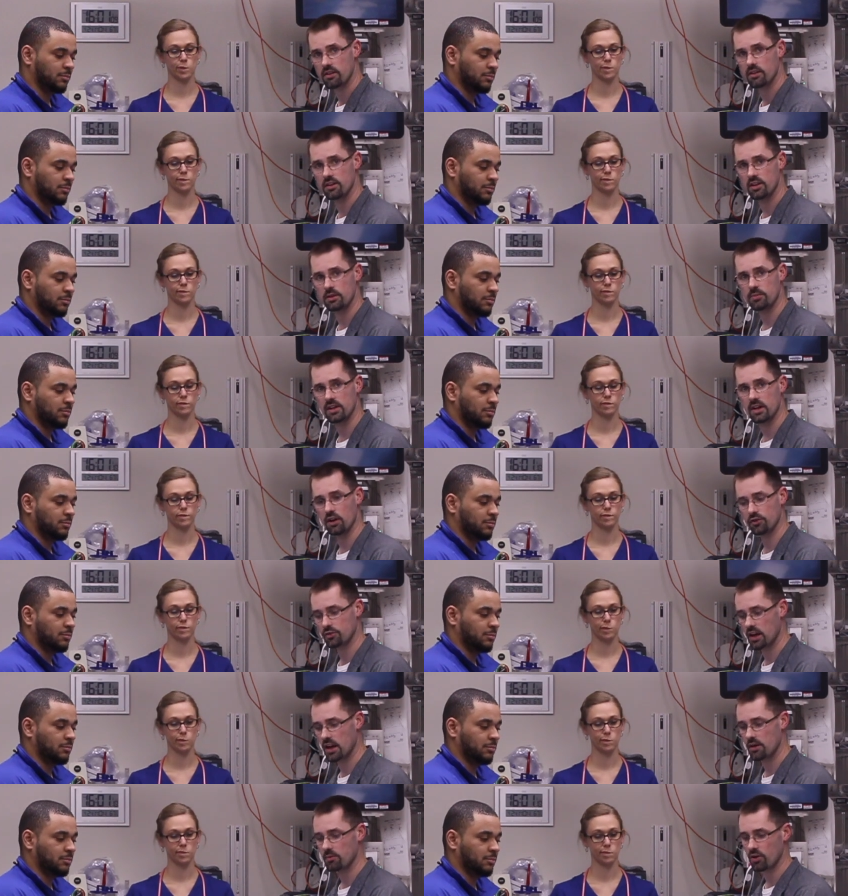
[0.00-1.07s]
Speaker 1: the DPL
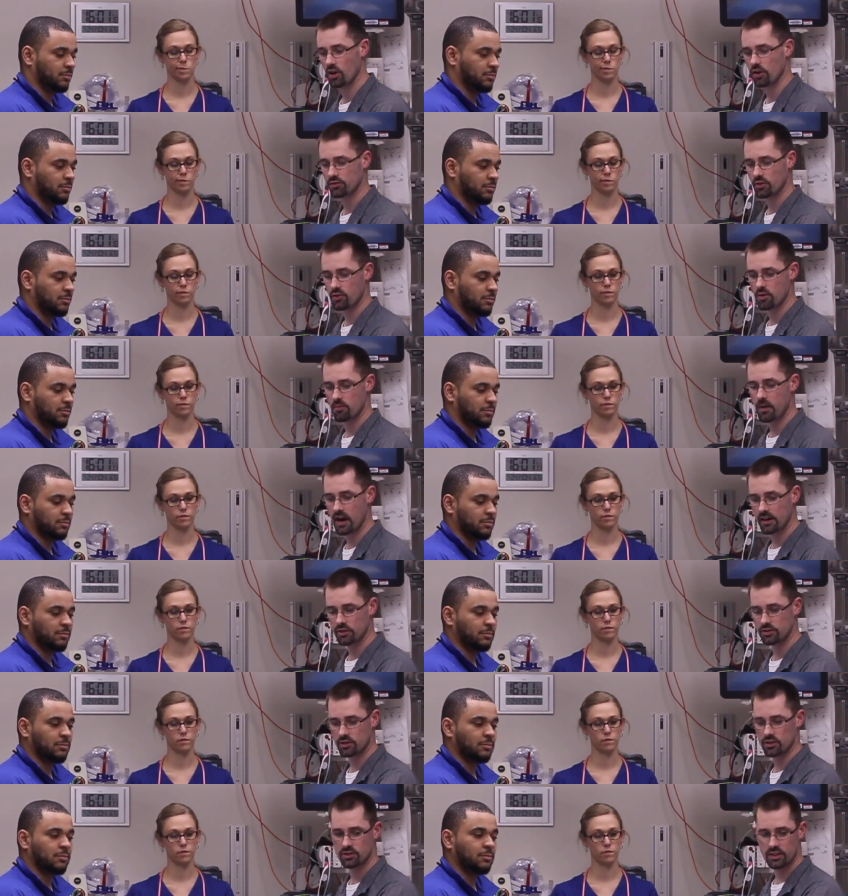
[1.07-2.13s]
tray, but also the
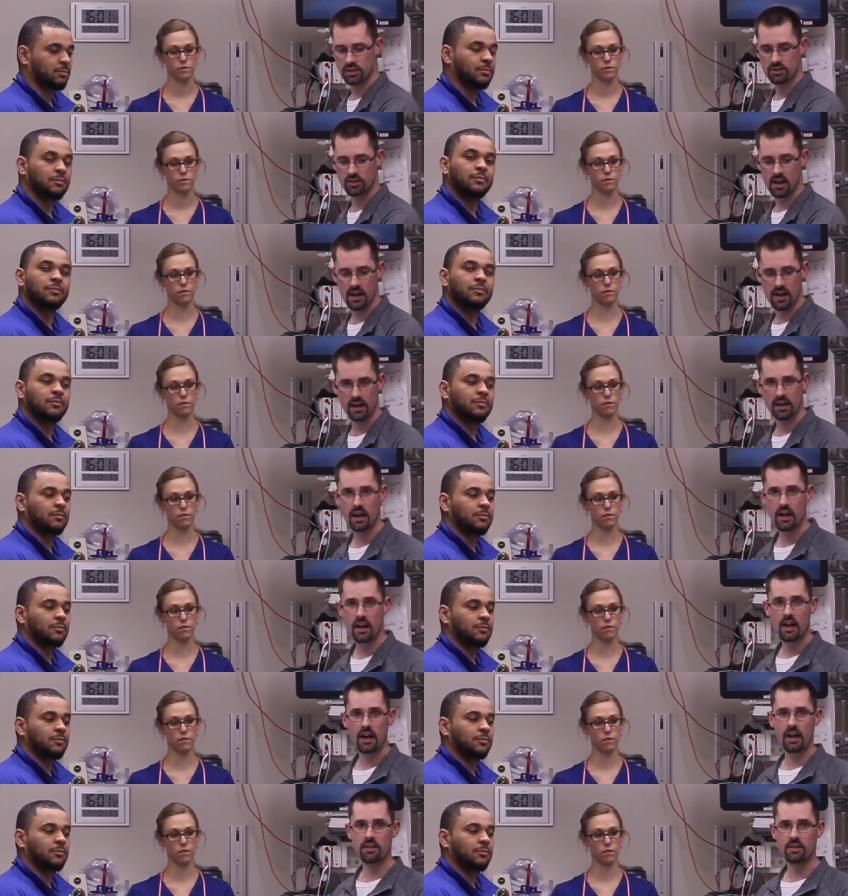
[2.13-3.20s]
minor surgery tray
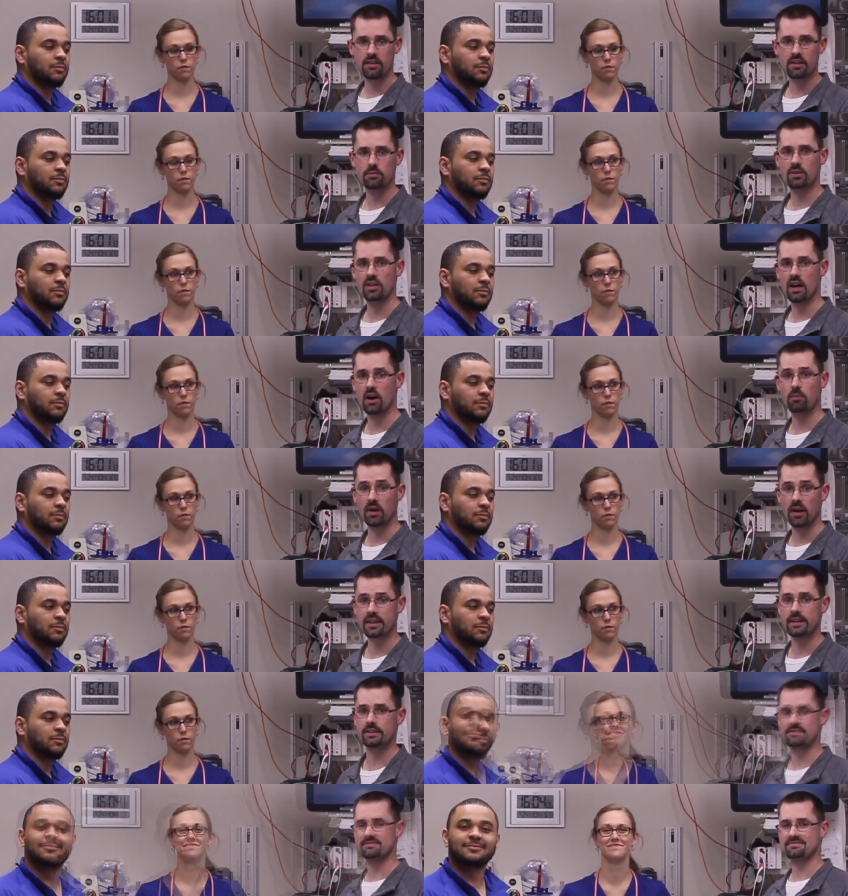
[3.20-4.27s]
and the DPL
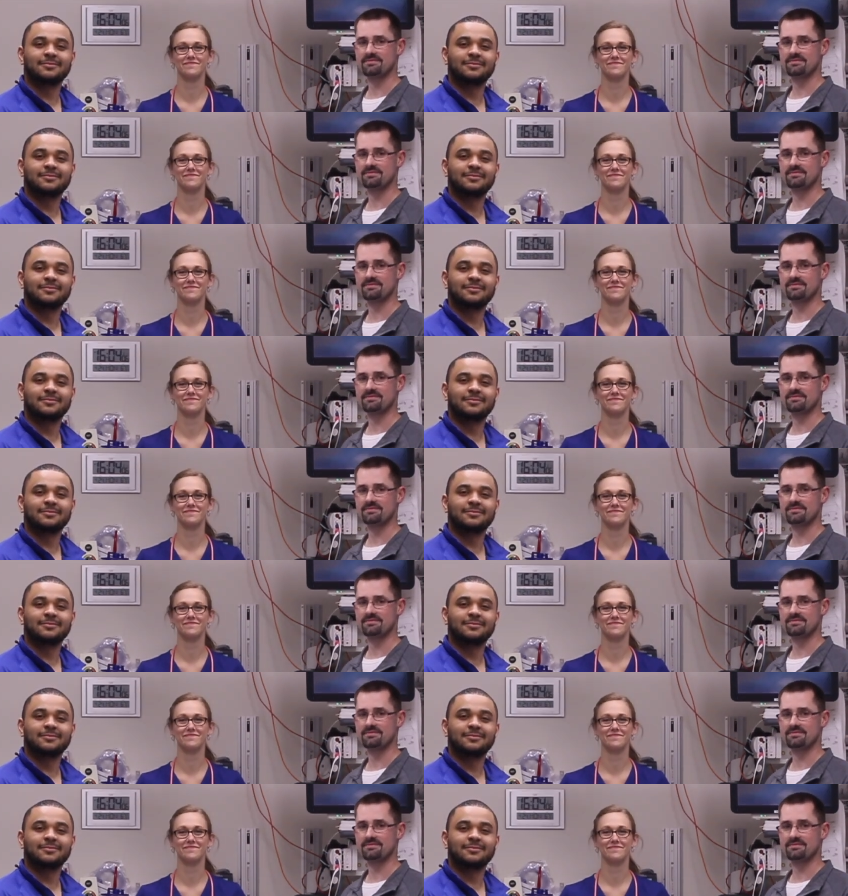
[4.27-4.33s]
bucket.